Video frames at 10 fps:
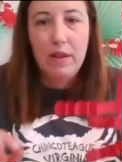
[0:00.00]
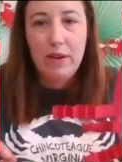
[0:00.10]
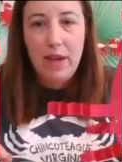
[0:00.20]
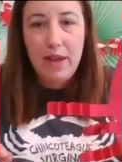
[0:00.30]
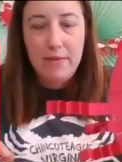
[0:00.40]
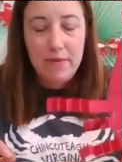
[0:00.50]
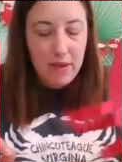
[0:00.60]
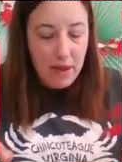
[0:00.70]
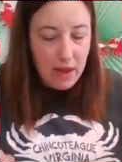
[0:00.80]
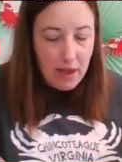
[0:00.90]
Okay,
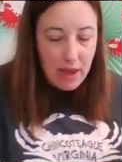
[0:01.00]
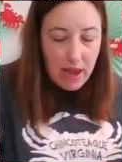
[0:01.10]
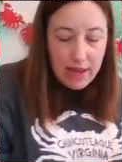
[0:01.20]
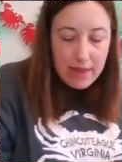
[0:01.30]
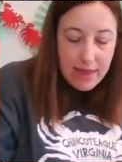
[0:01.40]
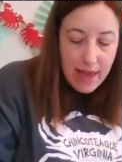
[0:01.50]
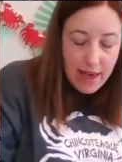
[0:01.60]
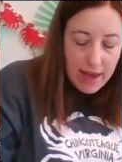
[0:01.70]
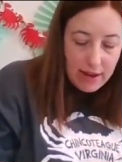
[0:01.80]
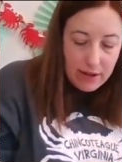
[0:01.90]
and
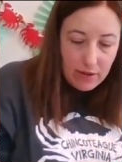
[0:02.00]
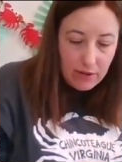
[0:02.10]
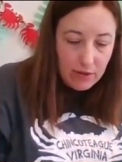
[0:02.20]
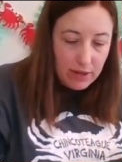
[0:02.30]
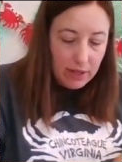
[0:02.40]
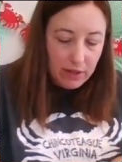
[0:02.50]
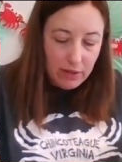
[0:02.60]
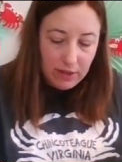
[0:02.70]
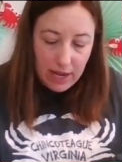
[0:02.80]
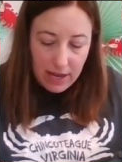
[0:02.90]
then you're going
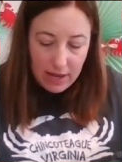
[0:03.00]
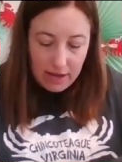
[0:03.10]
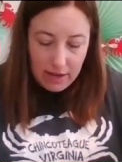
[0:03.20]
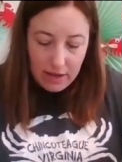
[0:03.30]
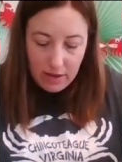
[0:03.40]
to take